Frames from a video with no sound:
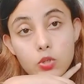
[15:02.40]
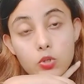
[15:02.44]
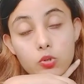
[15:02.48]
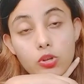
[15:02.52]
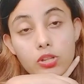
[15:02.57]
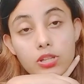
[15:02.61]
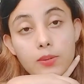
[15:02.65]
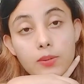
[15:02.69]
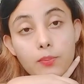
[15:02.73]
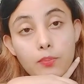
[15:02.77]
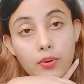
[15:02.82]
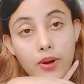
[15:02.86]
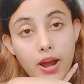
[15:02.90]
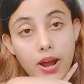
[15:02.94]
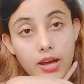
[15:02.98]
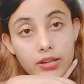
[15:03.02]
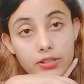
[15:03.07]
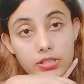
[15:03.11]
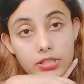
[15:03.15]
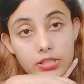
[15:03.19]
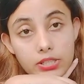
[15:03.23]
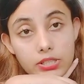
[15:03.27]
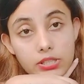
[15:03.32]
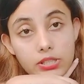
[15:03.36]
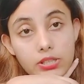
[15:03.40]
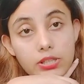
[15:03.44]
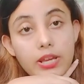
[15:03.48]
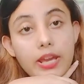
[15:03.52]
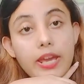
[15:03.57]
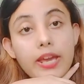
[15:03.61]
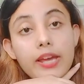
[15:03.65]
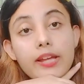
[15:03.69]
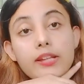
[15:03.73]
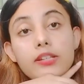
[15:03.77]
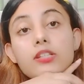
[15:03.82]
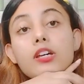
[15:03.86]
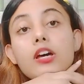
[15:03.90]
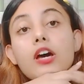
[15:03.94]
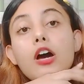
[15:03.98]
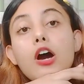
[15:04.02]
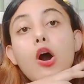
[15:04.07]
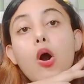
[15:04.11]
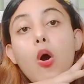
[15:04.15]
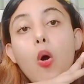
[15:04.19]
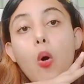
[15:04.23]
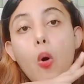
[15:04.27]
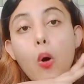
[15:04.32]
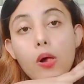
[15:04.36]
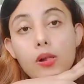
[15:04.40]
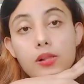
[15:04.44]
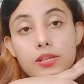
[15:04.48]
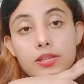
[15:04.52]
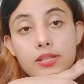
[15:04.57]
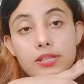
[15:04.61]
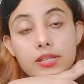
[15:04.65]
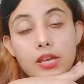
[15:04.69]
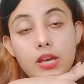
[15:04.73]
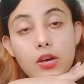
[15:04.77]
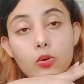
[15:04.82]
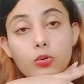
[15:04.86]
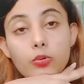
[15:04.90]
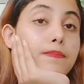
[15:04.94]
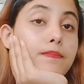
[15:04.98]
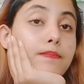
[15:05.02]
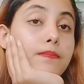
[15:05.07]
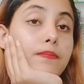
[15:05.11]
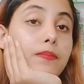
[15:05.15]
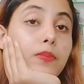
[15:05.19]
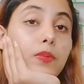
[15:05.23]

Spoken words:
really practical and also